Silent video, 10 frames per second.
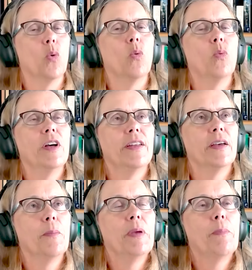would
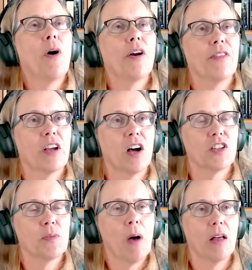be part of the
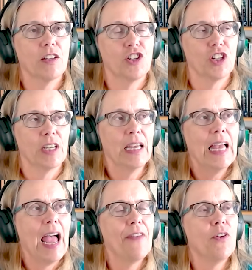cosmology,
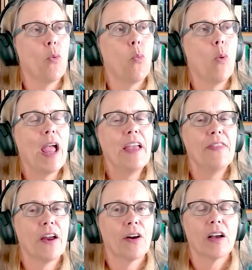and the way
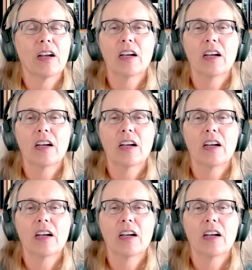they're